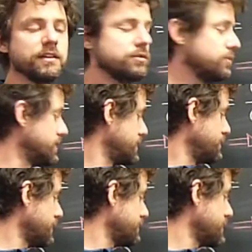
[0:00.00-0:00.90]

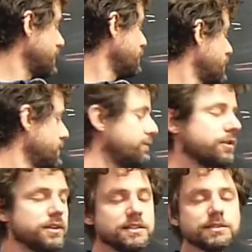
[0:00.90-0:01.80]
25 kilowatts for
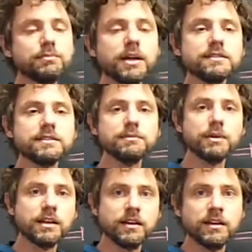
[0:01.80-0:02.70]
this
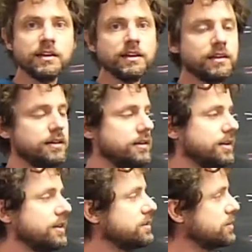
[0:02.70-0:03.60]
maximal
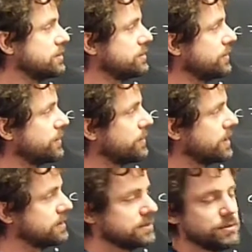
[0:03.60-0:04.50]
heat transfer
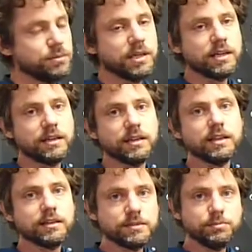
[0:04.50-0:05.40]
rate we can
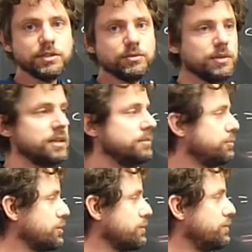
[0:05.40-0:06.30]
get between
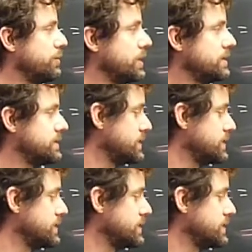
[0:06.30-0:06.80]
both fluids.